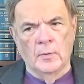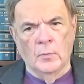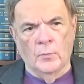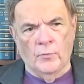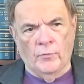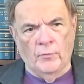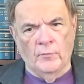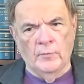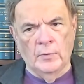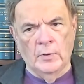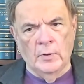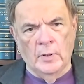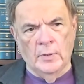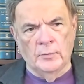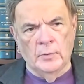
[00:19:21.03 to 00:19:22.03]
We're serving
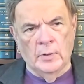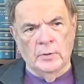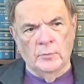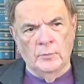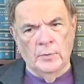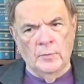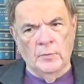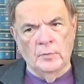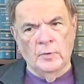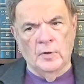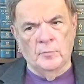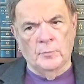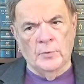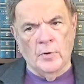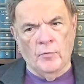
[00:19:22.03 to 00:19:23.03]
God not only in the day
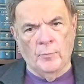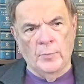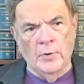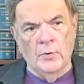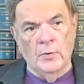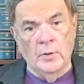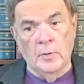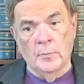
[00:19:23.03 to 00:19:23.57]
of prosperity,